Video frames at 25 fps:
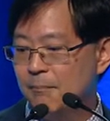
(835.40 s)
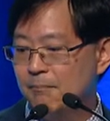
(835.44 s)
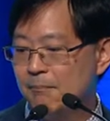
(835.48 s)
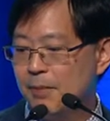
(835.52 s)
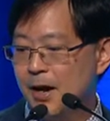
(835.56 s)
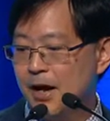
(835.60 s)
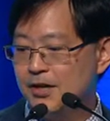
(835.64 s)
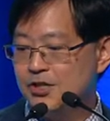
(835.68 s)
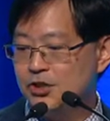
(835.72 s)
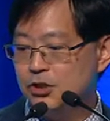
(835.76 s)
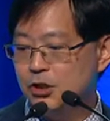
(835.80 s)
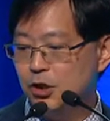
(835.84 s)

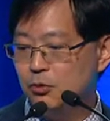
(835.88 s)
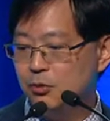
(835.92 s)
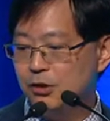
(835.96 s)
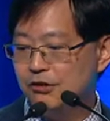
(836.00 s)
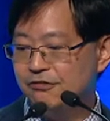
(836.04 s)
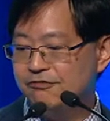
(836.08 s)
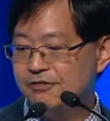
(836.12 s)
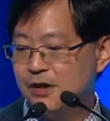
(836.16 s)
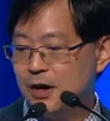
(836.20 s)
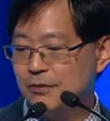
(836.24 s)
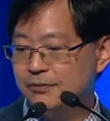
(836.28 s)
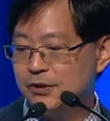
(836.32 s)
but until we
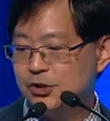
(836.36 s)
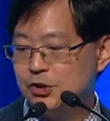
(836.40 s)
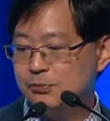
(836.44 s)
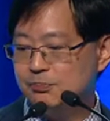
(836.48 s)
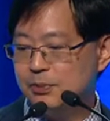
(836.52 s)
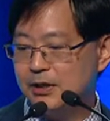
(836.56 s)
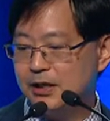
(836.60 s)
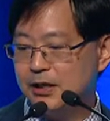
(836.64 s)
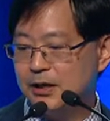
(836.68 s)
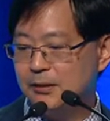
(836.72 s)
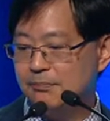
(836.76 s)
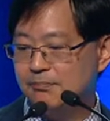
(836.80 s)
found this
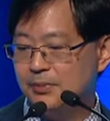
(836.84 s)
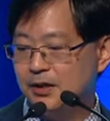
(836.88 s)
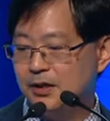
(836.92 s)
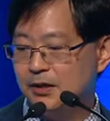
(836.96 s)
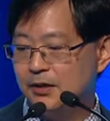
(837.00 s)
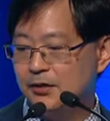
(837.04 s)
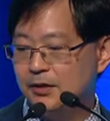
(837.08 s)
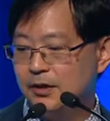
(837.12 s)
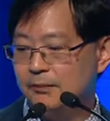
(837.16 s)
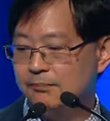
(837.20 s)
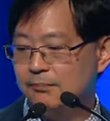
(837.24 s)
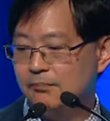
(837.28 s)

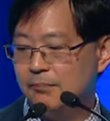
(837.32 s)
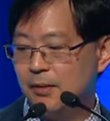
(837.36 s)
paper